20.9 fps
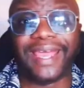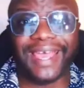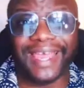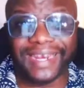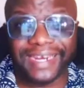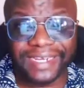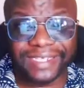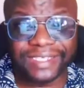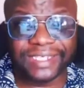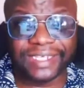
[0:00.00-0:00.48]

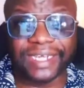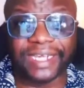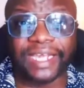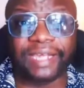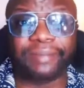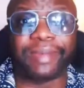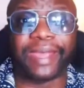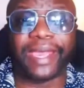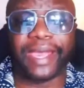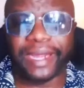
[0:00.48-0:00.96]
any
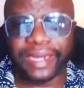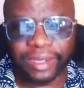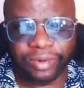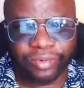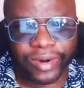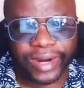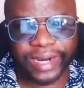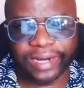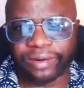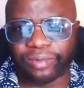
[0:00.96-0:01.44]
team,
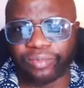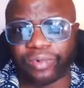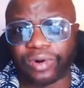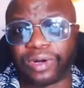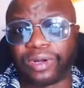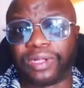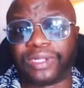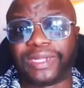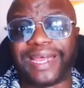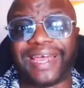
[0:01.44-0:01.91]
anywhere in the
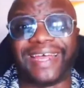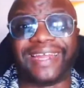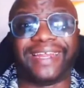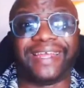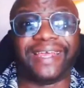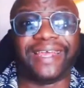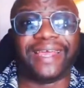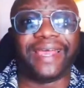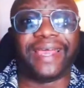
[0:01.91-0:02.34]
world at